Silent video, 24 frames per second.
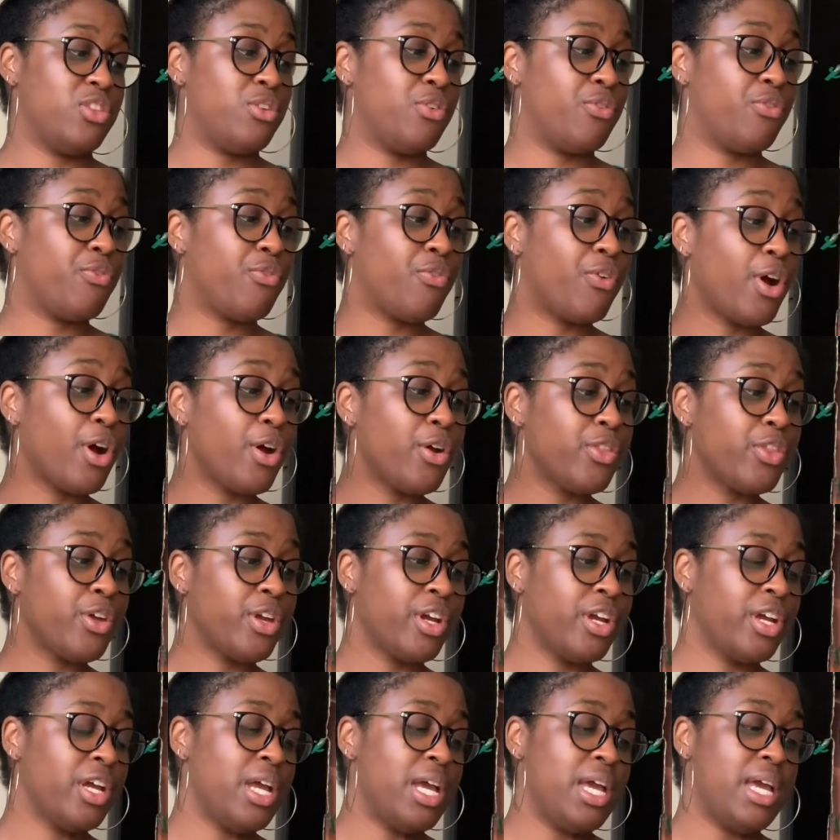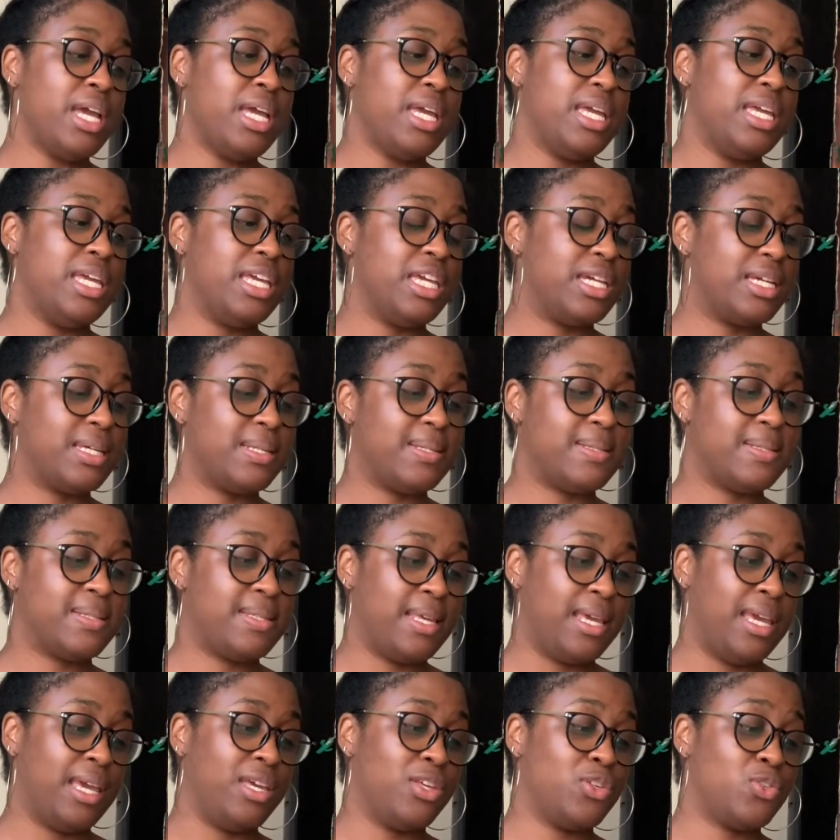the farther he could
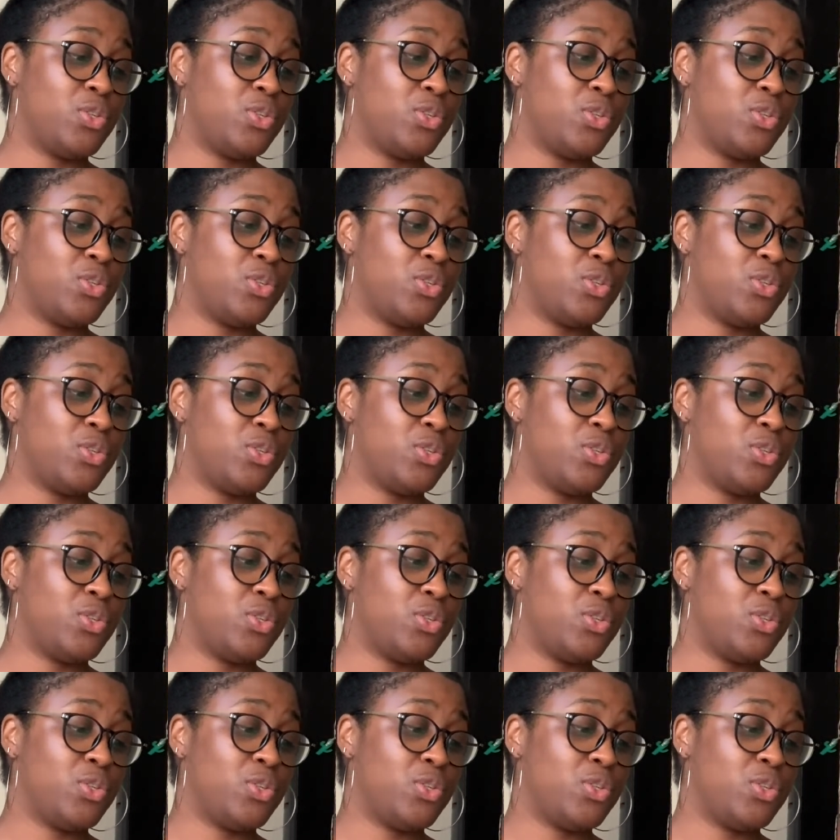see,